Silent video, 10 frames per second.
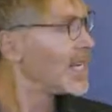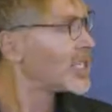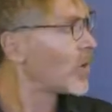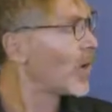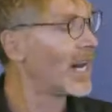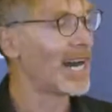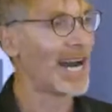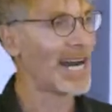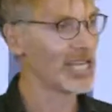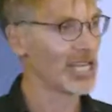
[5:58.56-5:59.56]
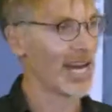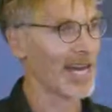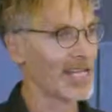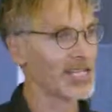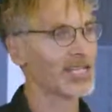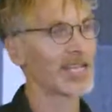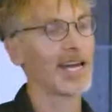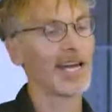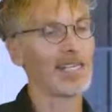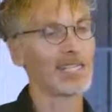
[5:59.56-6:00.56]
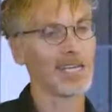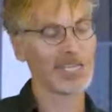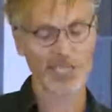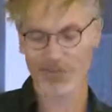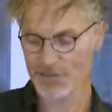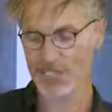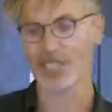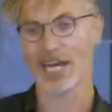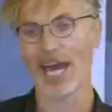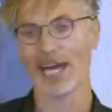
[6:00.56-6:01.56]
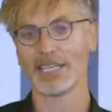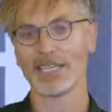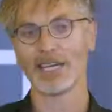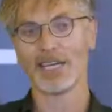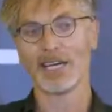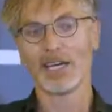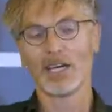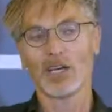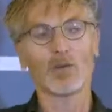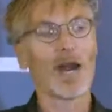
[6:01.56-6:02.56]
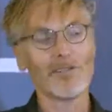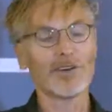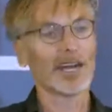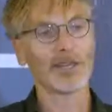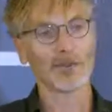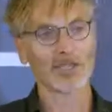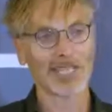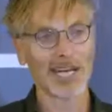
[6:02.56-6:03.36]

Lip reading: So I changed and I shifted, and whatever anybody